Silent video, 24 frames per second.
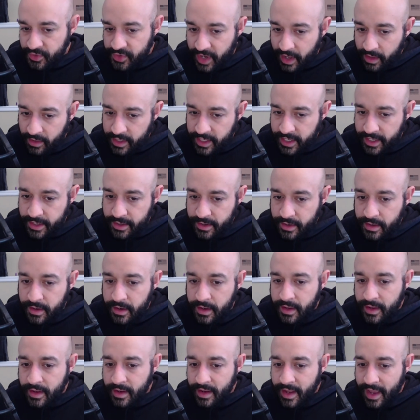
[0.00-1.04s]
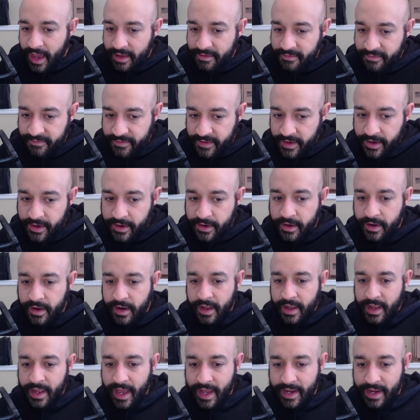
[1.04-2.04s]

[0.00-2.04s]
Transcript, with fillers: shall hear and fear,